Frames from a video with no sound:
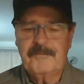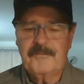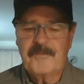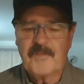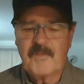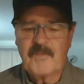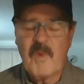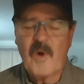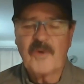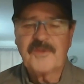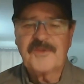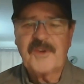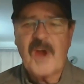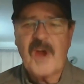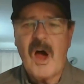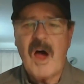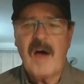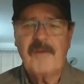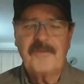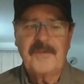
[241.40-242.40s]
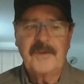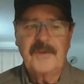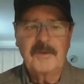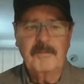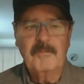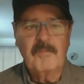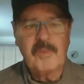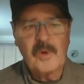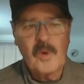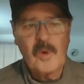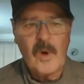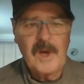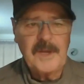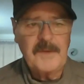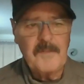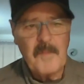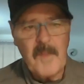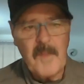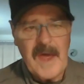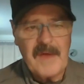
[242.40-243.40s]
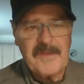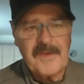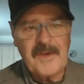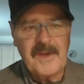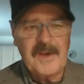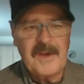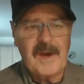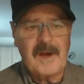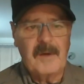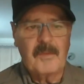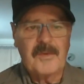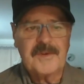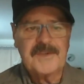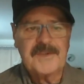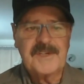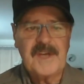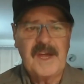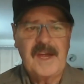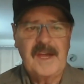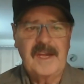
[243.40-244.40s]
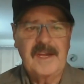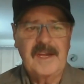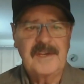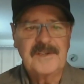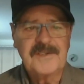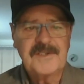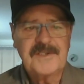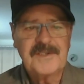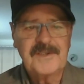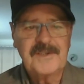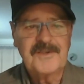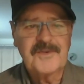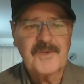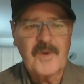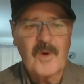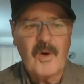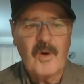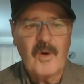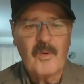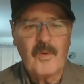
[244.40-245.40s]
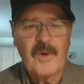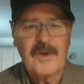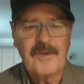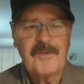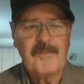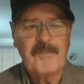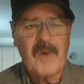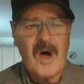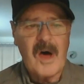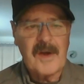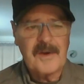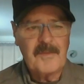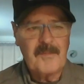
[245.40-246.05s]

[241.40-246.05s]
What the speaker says: most often employed method, I will say, is to troll with bottom